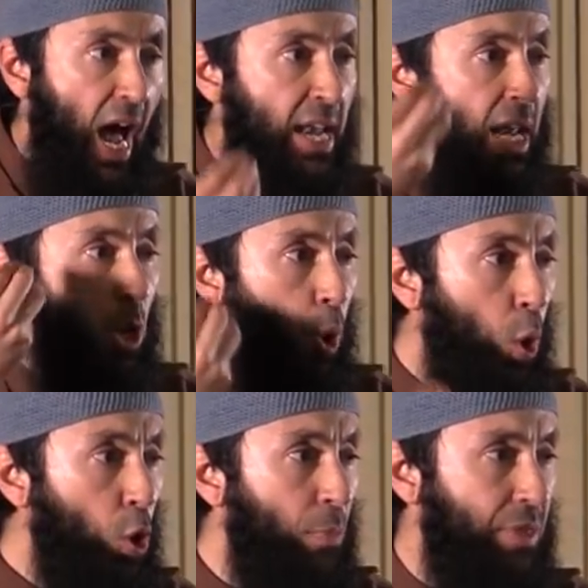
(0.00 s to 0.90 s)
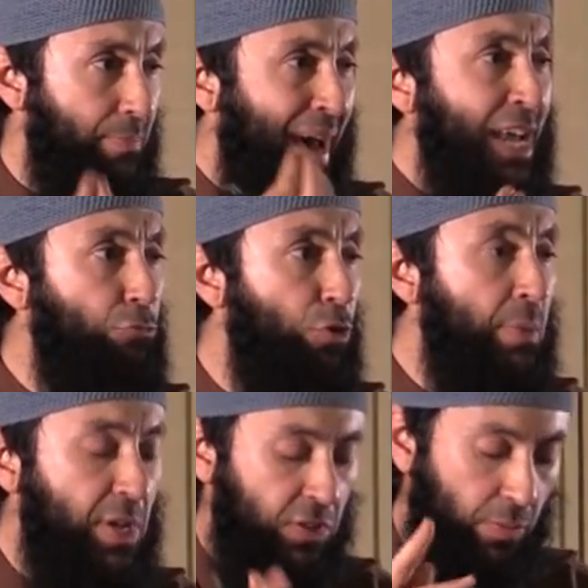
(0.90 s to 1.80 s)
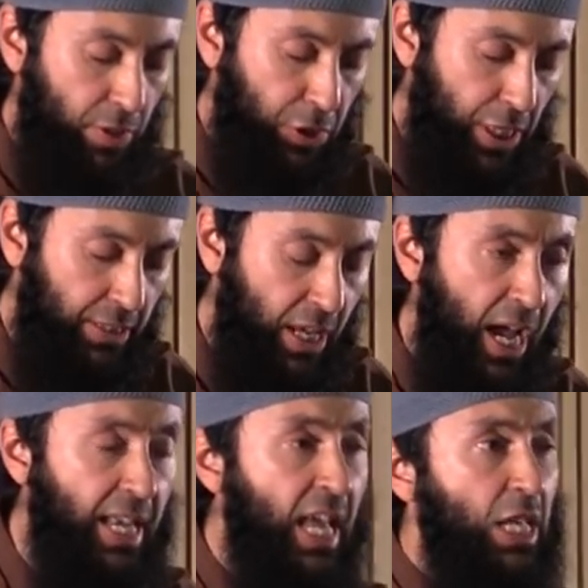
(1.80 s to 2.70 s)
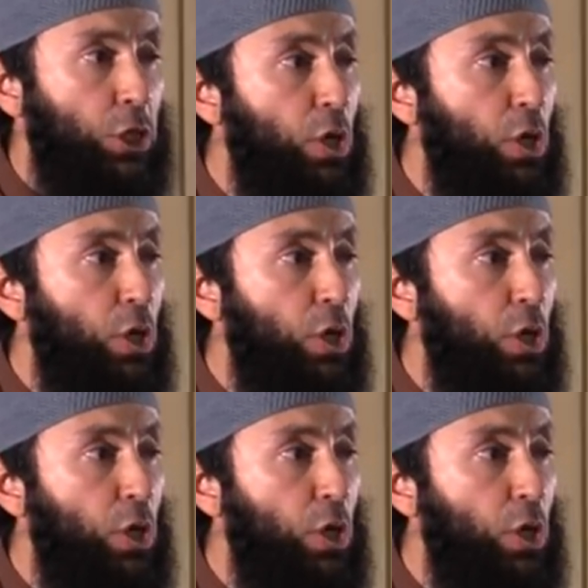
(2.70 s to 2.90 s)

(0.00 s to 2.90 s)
And al-hulum, the bad dream is from the shaitan.